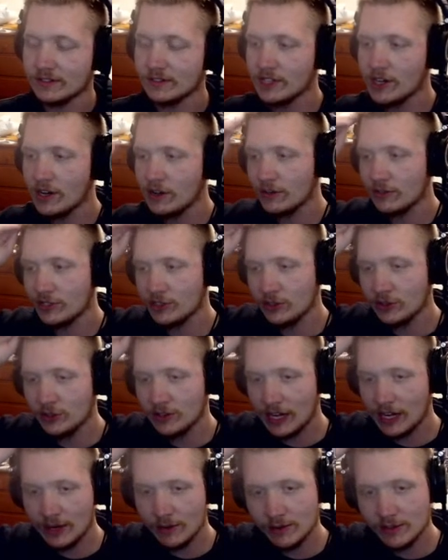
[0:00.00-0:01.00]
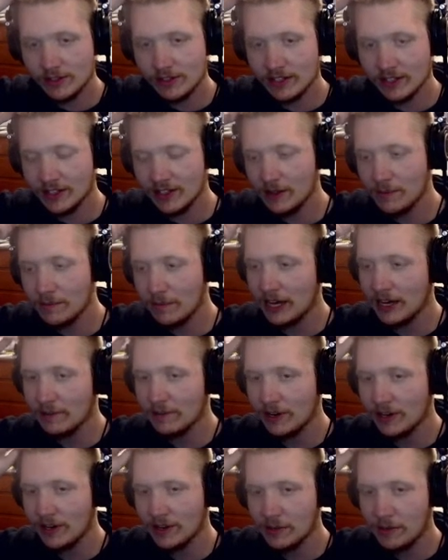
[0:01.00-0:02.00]
No, dude. I was in the
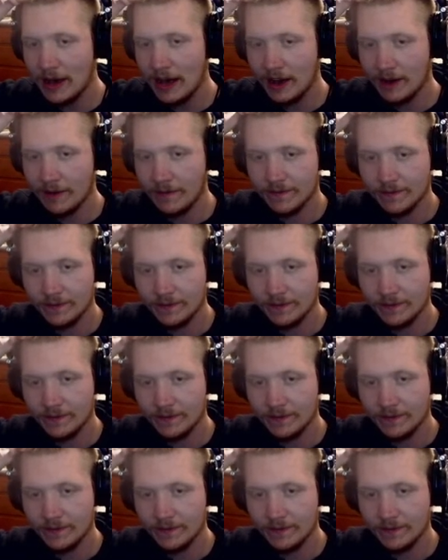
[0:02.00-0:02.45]
bottom right of the map.